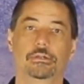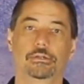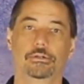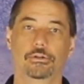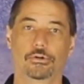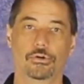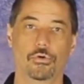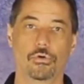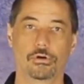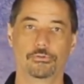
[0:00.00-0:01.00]
into the
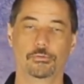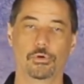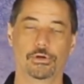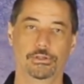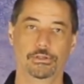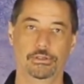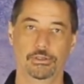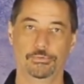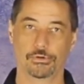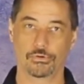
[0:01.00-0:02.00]
core of your body to
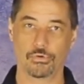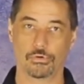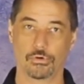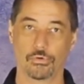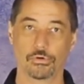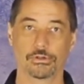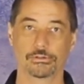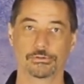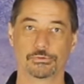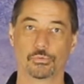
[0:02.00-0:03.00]
keep your core
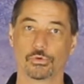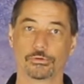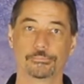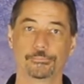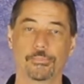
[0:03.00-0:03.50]
organs warm,